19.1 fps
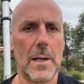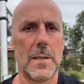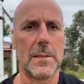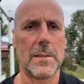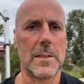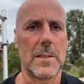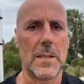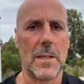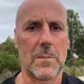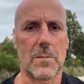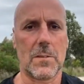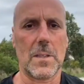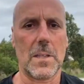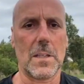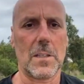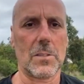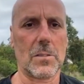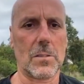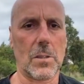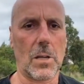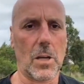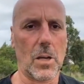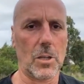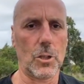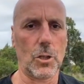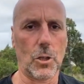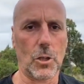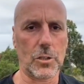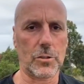to get things
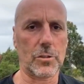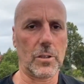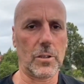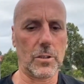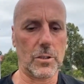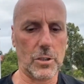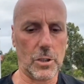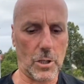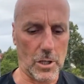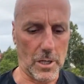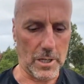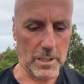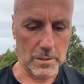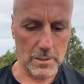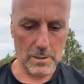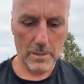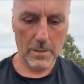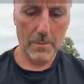nice and tight.